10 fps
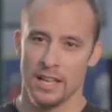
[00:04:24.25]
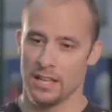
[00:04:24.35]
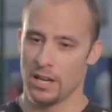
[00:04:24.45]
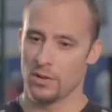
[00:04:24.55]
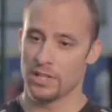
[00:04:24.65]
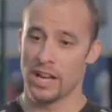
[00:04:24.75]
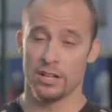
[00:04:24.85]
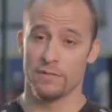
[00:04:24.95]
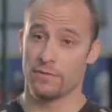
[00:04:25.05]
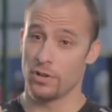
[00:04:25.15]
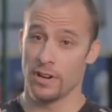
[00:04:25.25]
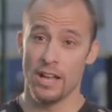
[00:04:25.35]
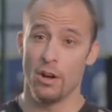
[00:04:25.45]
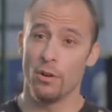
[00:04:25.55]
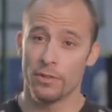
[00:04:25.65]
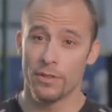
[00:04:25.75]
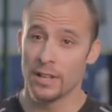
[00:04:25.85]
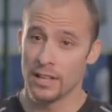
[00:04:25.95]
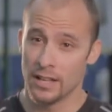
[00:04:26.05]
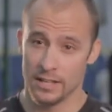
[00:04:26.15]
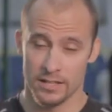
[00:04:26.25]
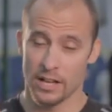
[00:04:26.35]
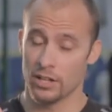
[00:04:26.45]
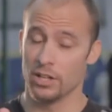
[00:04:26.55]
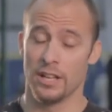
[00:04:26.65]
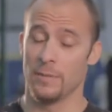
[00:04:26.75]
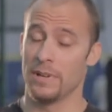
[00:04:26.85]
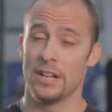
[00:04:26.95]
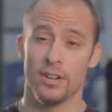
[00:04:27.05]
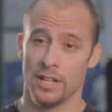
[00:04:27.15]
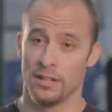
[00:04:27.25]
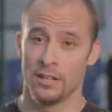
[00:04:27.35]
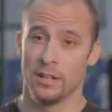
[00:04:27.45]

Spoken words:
It's not good for your health. It's not good, period.